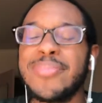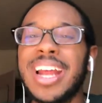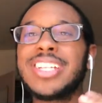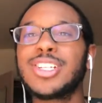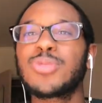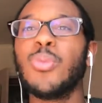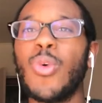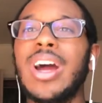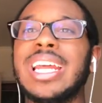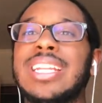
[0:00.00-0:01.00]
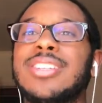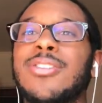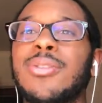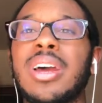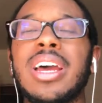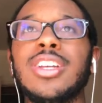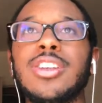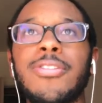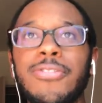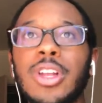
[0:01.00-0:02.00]
but I just wanted to
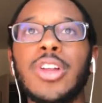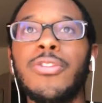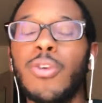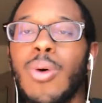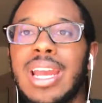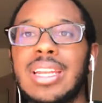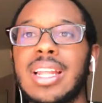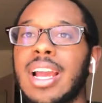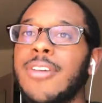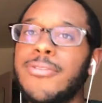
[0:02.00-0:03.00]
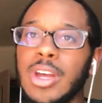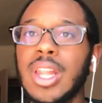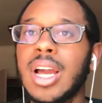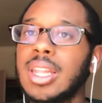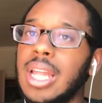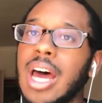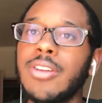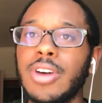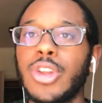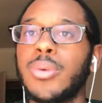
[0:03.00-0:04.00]
to fill a void. Like I feel like a lot
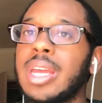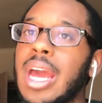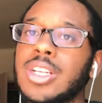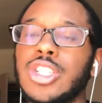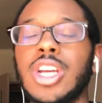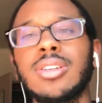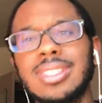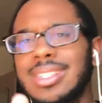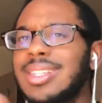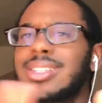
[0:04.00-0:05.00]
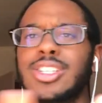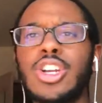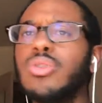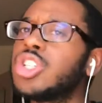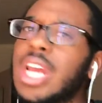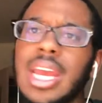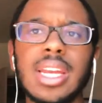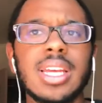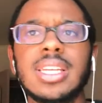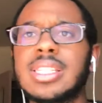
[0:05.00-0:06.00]
of other reaction channels, and this is no
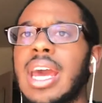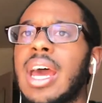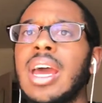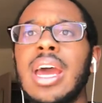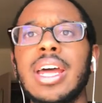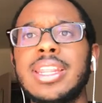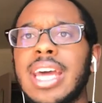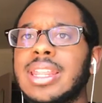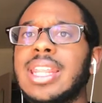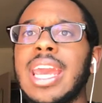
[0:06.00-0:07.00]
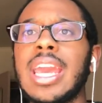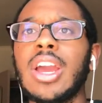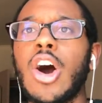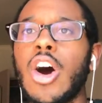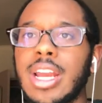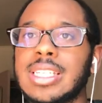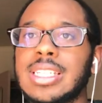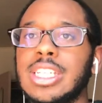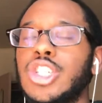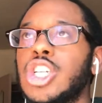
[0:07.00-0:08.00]
shade, is that that they
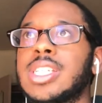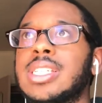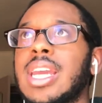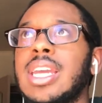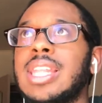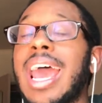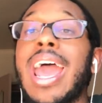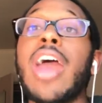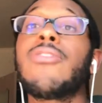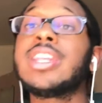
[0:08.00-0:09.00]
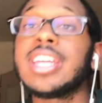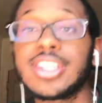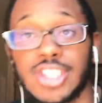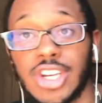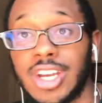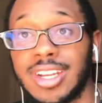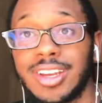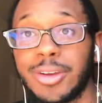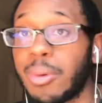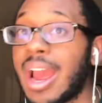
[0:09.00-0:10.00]
honestly just say that everything is good
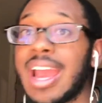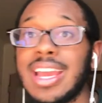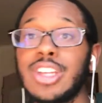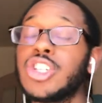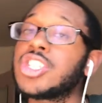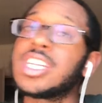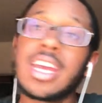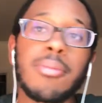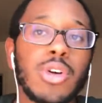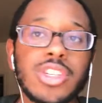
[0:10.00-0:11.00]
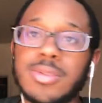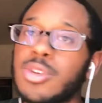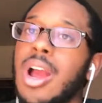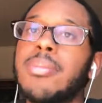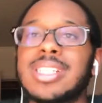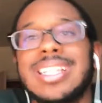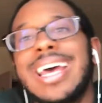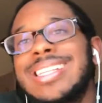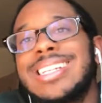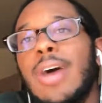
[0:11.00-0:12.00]
right? Just to get more subscribers. And
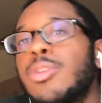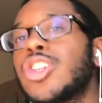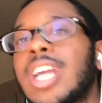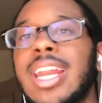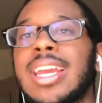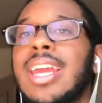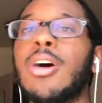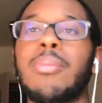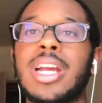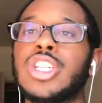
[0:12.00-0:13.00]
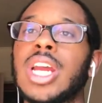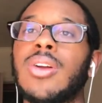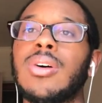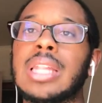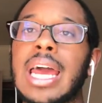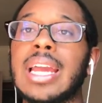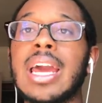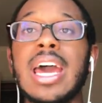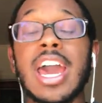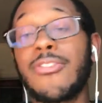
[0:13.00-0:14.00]
that's not what you're going to get on my channel. Like,
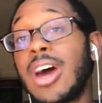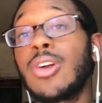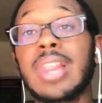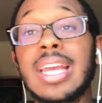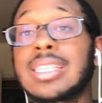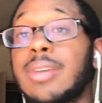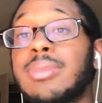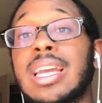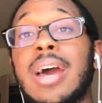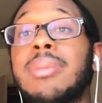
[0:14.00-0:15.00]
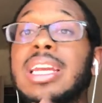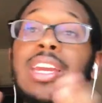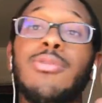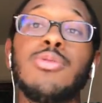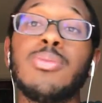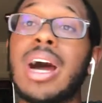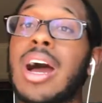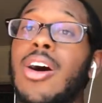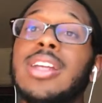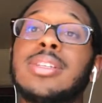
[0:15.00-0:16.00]
if I don't like something, I'm going to give you my
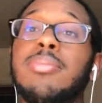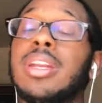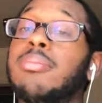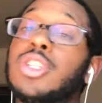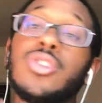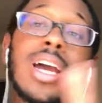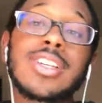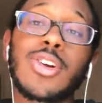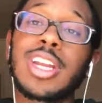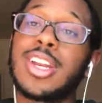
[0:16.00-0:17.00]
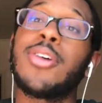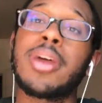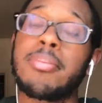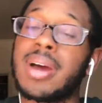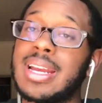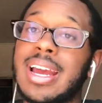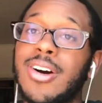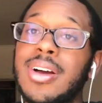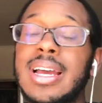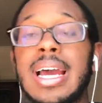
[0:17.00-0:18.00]
honest opinion. But you guys already know that by now.
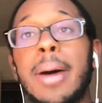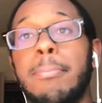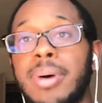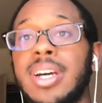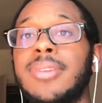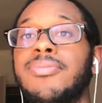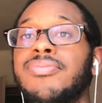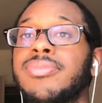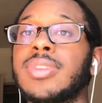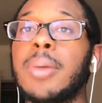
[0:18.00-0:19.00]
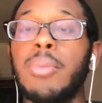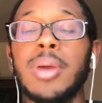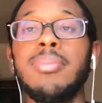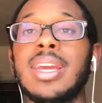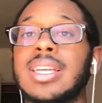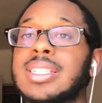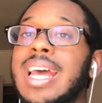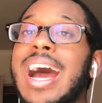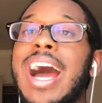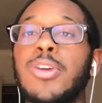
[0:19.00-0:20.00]
But point being is
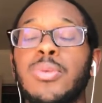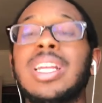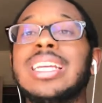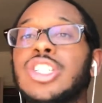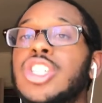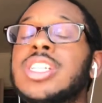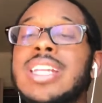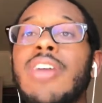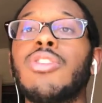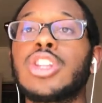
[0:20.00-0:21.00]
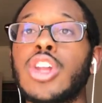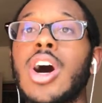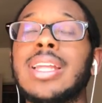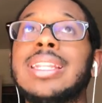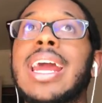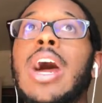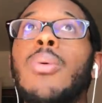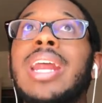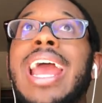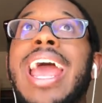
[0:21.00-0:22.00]
that I really just never thought that I
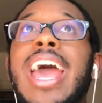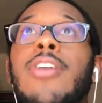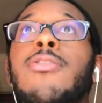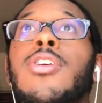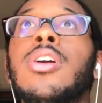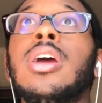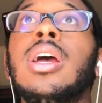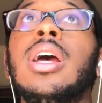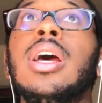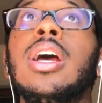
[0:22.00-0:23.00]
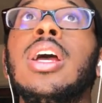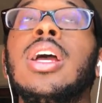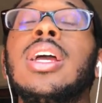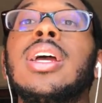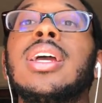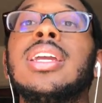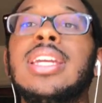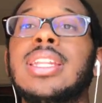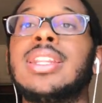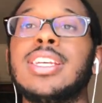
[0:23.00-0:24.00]
would ever
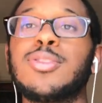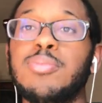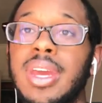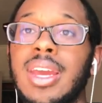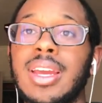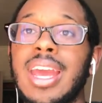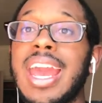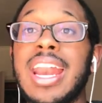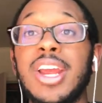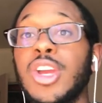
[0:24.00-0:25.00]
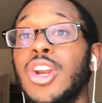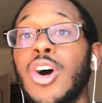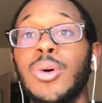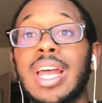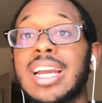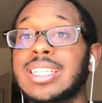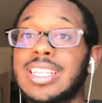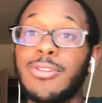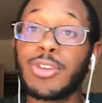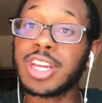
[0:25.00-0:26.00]
get this big. And, you know, like I
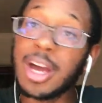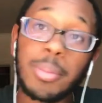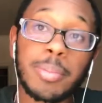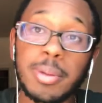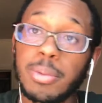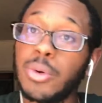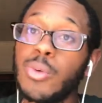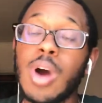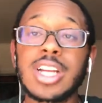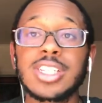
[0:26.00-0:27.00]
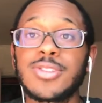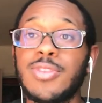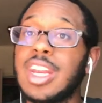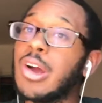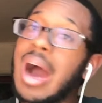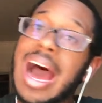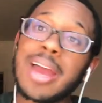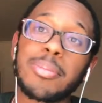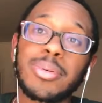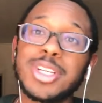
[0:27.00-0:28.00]
said, for the couple people who watch this video, I
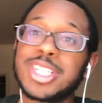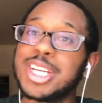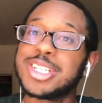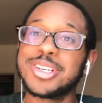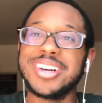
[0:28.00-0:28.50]
appreciate you.